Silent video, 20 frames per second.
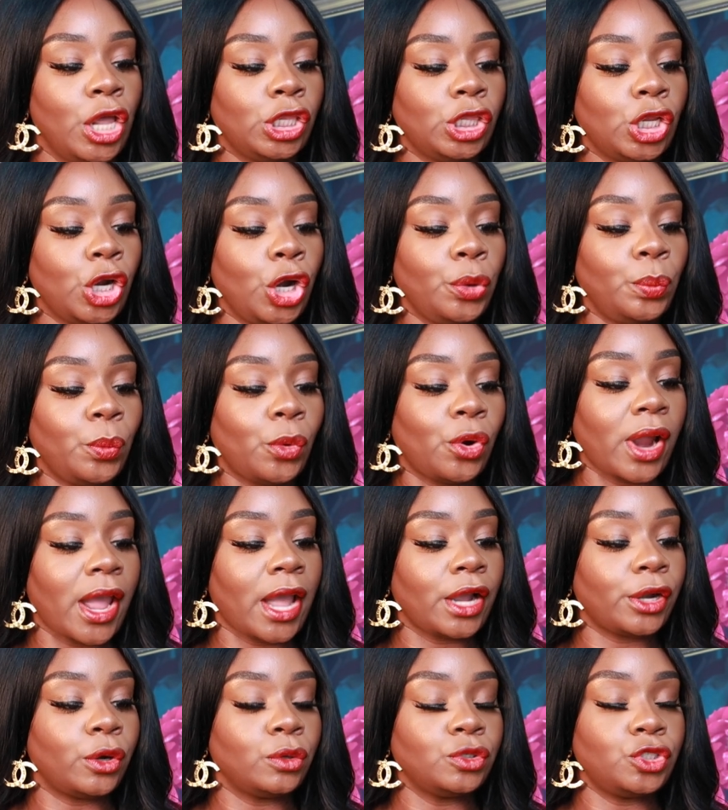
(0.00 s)
Learn more
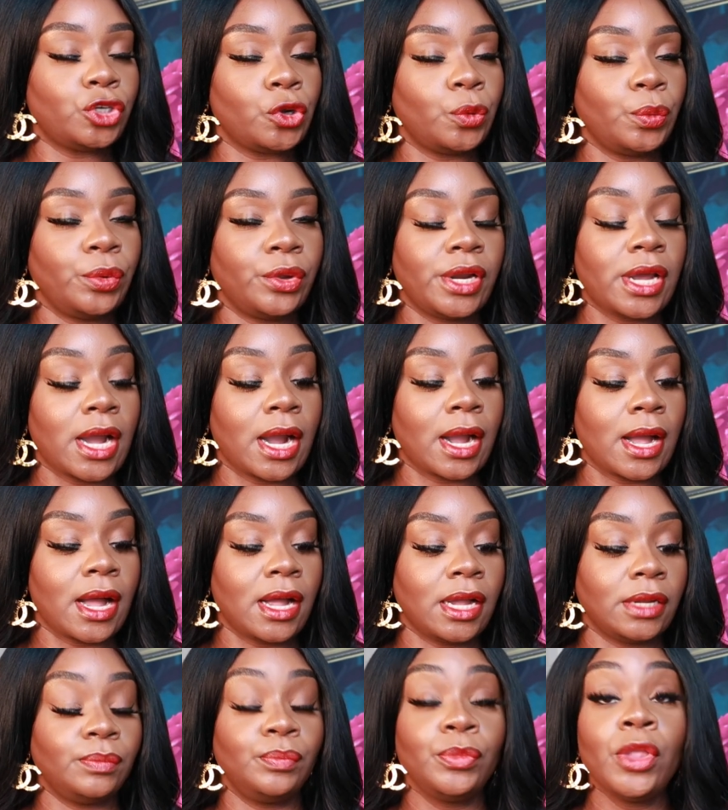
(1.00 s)
at
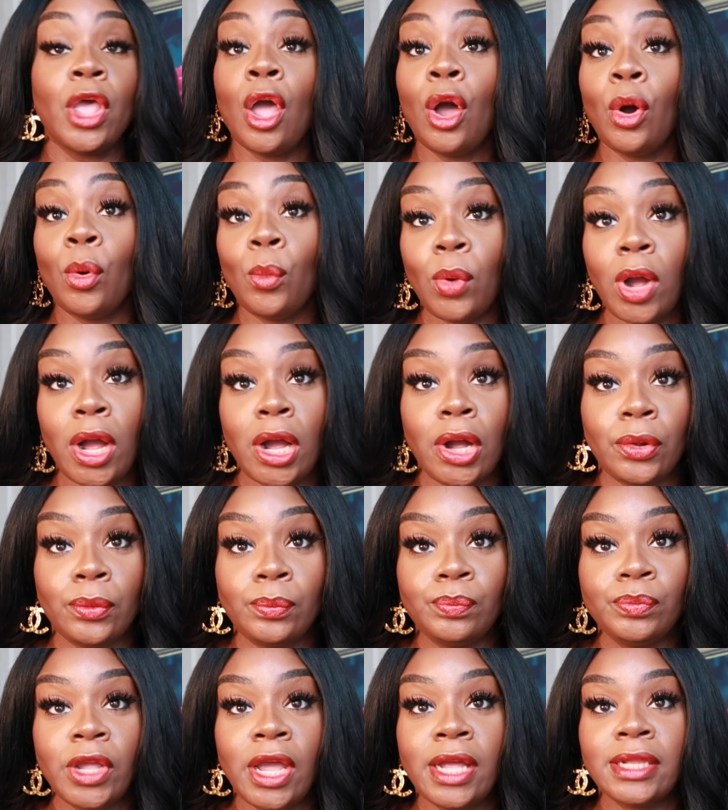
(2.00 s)
coachtopia.com.
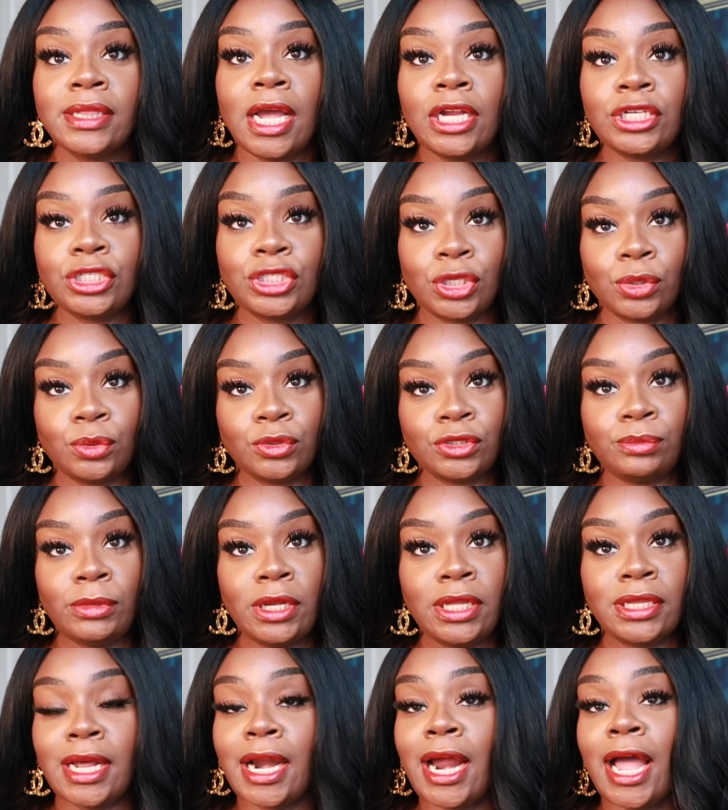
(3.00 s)
Well, that shows
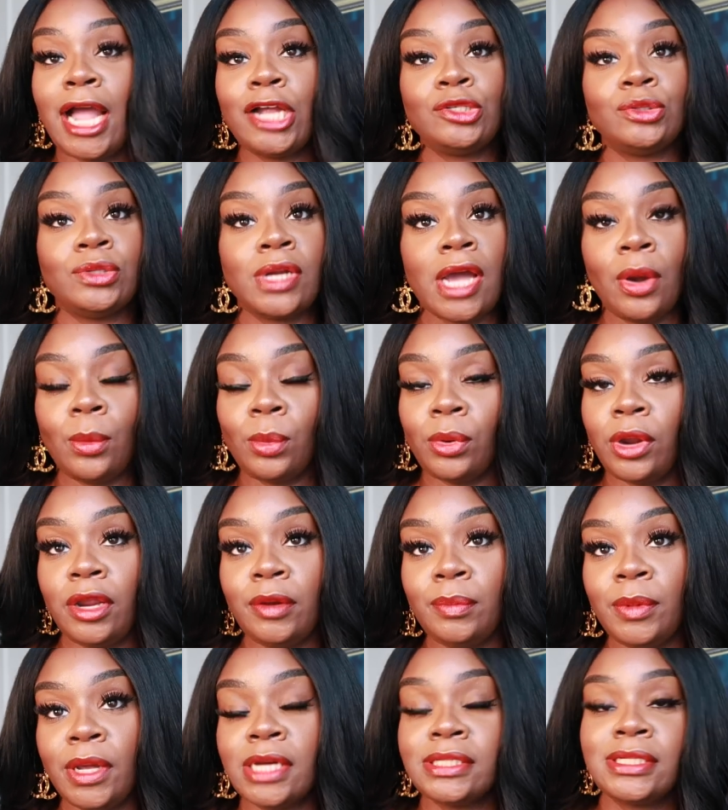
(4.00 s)
me that I do not
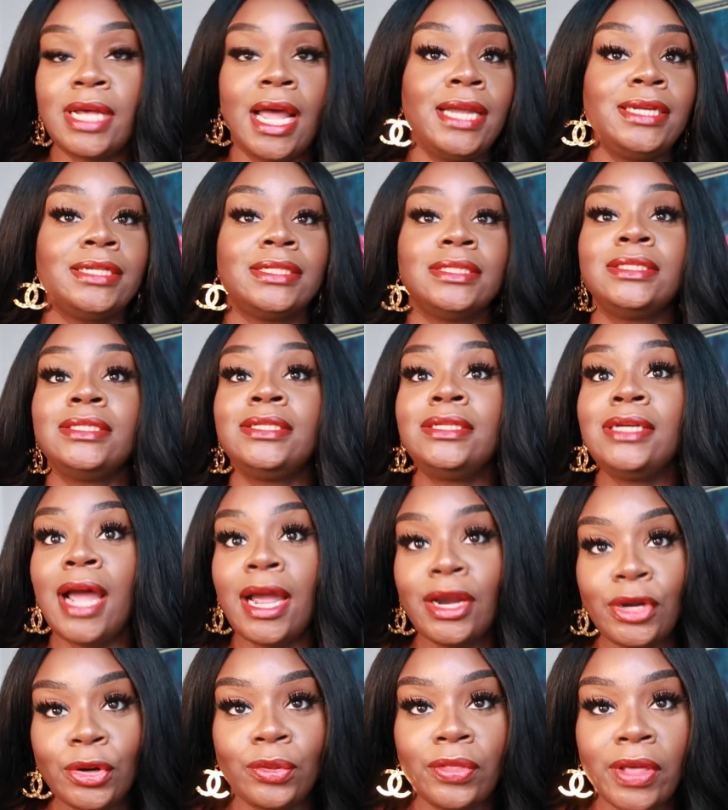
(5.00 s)
read because I did
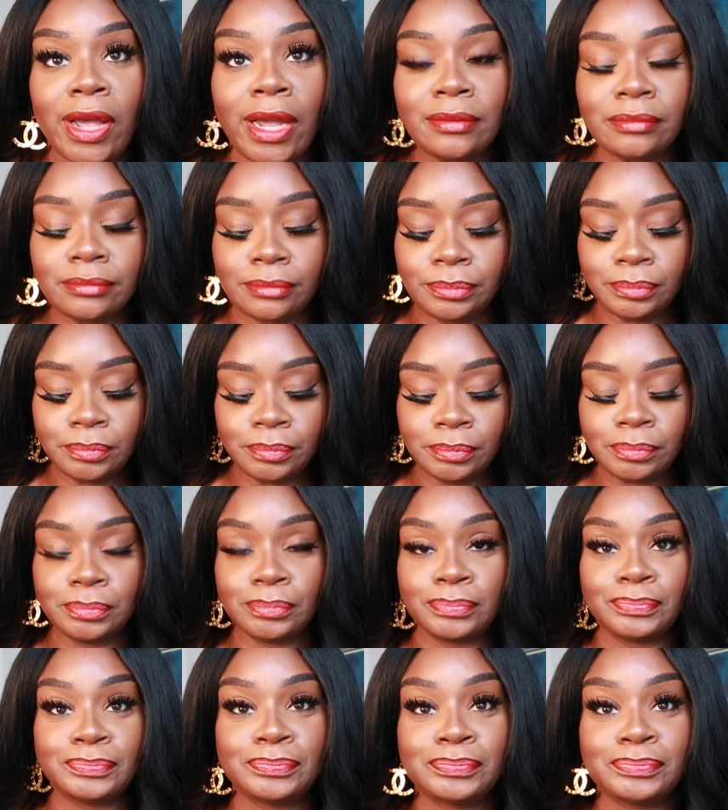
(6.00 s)
not know that. Hmm.